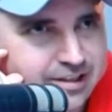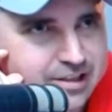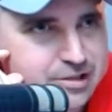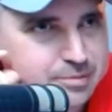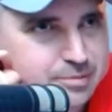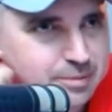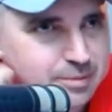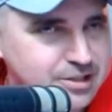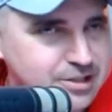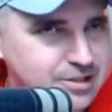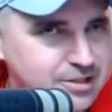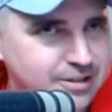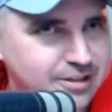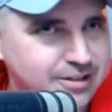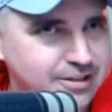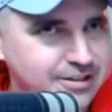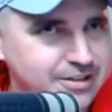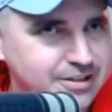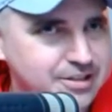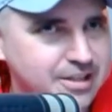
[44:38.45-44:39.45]
As much as I'd
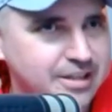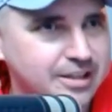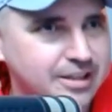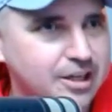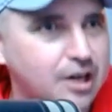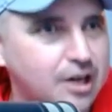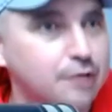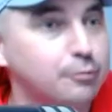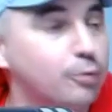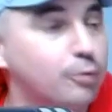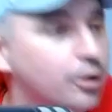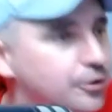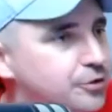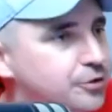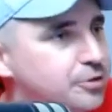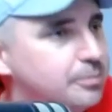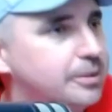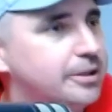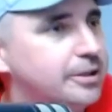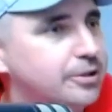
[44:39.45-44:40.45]
like to say I
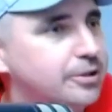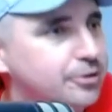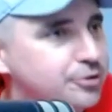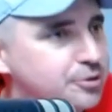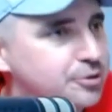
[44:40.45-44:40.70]
want to be an